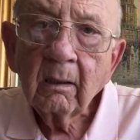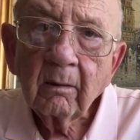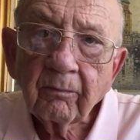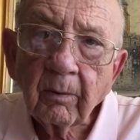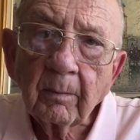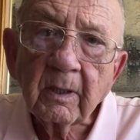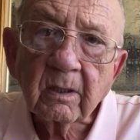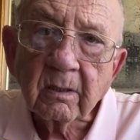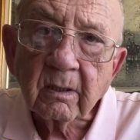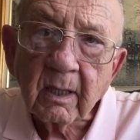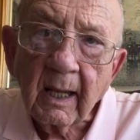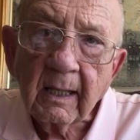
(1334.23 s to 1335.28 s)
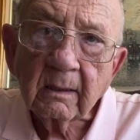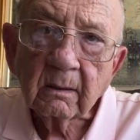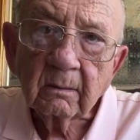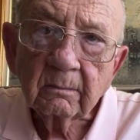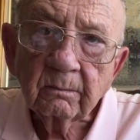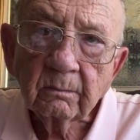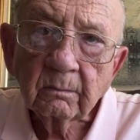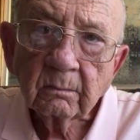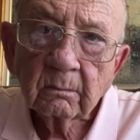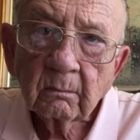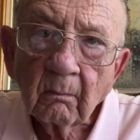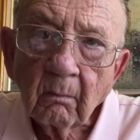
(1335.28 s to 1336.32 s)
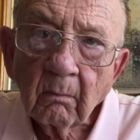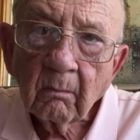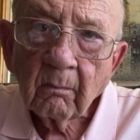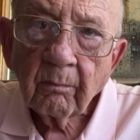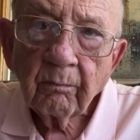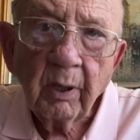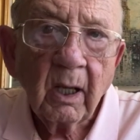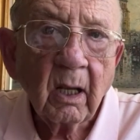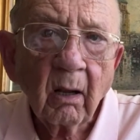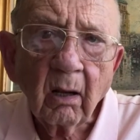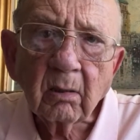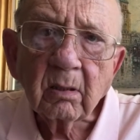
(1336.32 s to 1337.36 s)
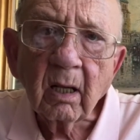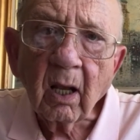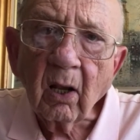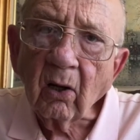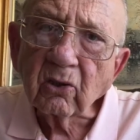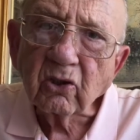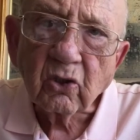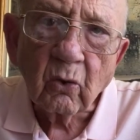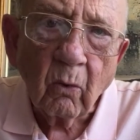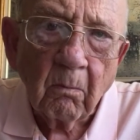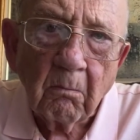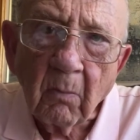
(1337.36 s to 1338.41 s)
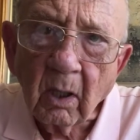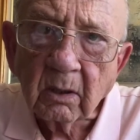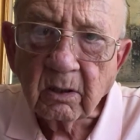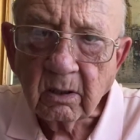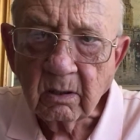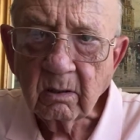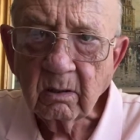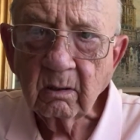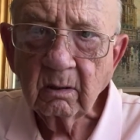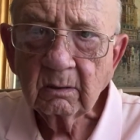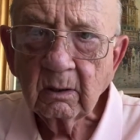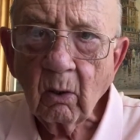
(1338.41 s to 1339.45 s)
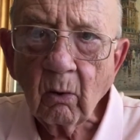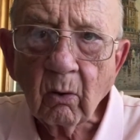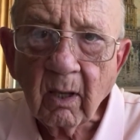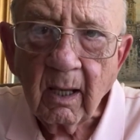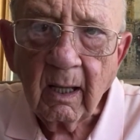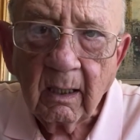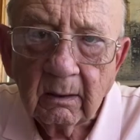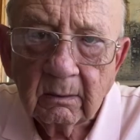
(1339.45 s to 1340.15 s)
from this state. Because it costs so much, okay?